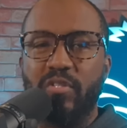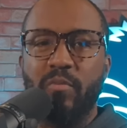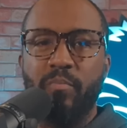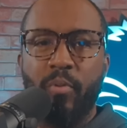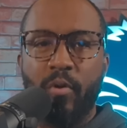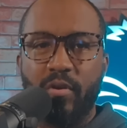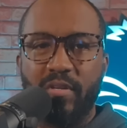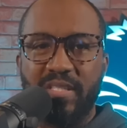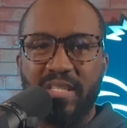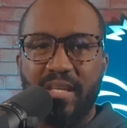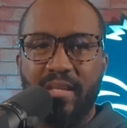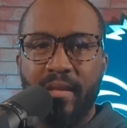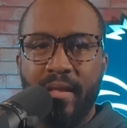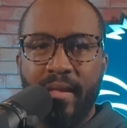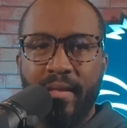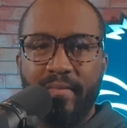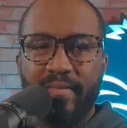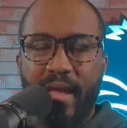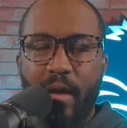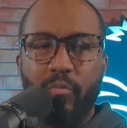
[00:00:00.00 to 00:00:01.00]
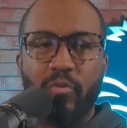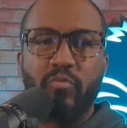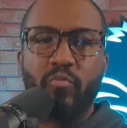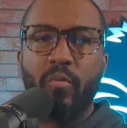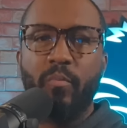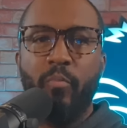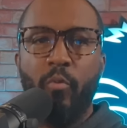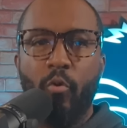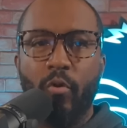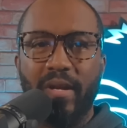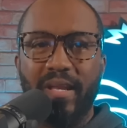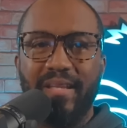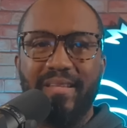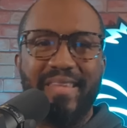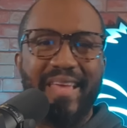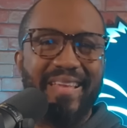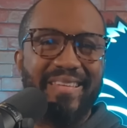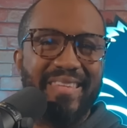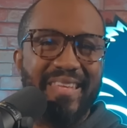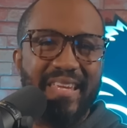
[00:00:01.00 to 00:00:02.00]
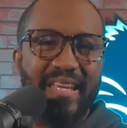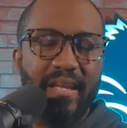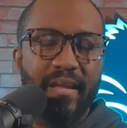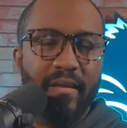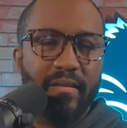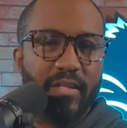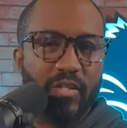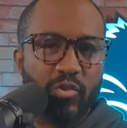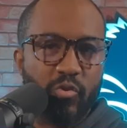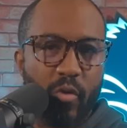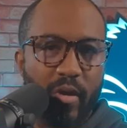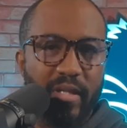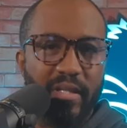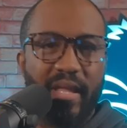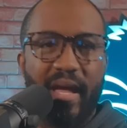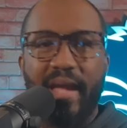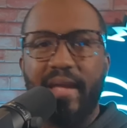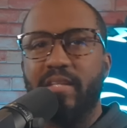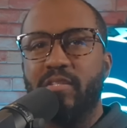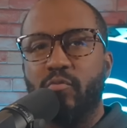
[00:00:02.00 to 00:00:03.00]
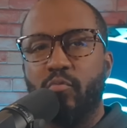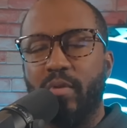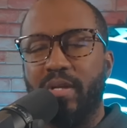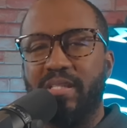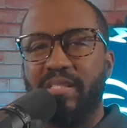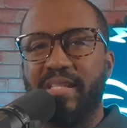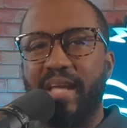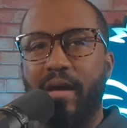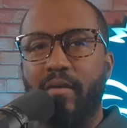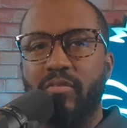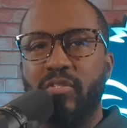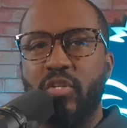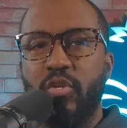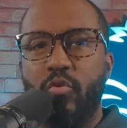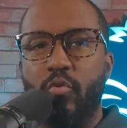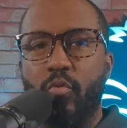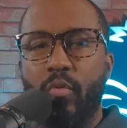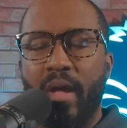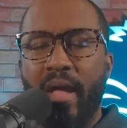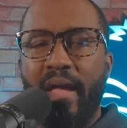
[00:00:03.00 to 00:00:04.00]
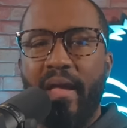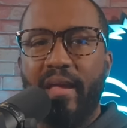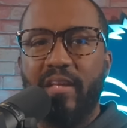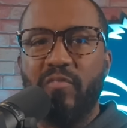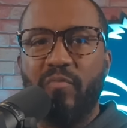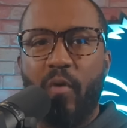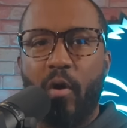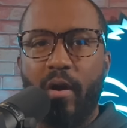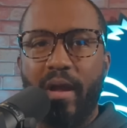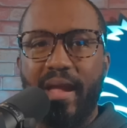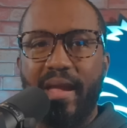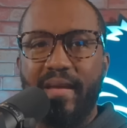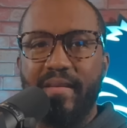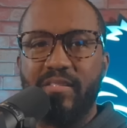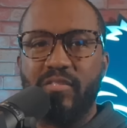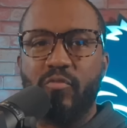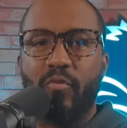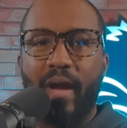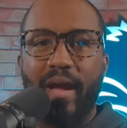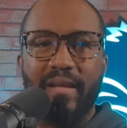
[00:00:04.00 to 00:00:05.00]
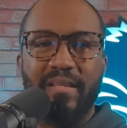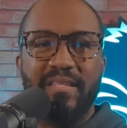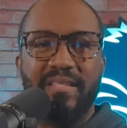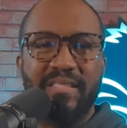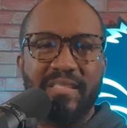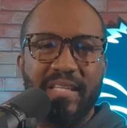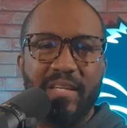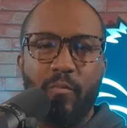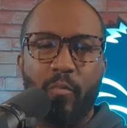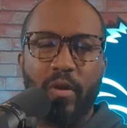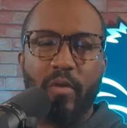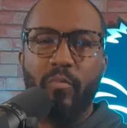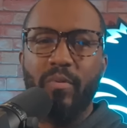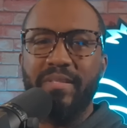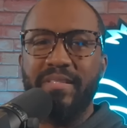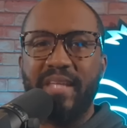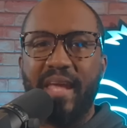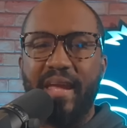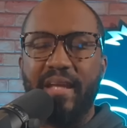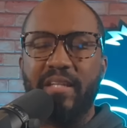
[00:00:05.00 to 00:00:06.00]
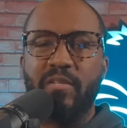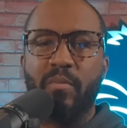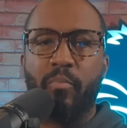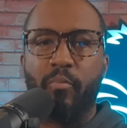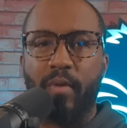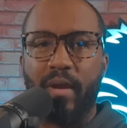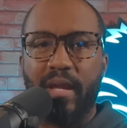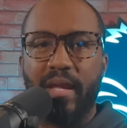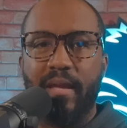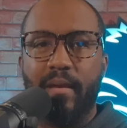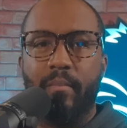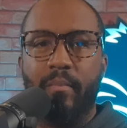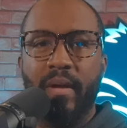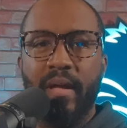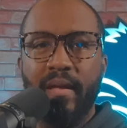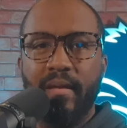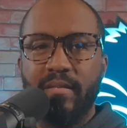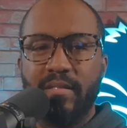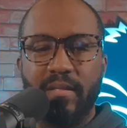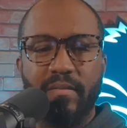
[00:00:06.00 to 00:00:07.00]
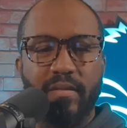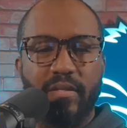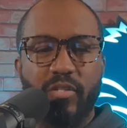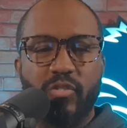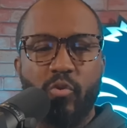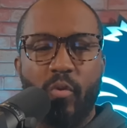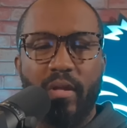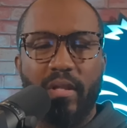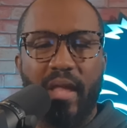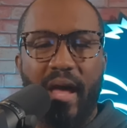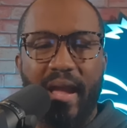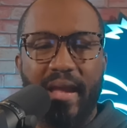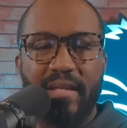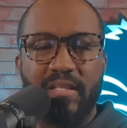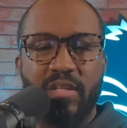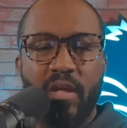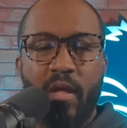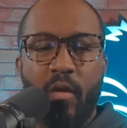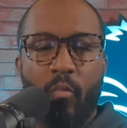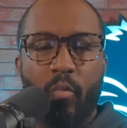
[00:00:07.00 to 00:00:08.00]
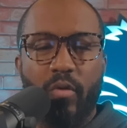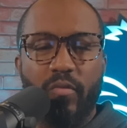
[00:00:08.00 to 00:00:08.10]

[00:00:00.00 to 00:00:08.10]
was a person that was reported that the Detroit Lions reached out to as far as trying to see what it would take to bring him to the Detroit Lions.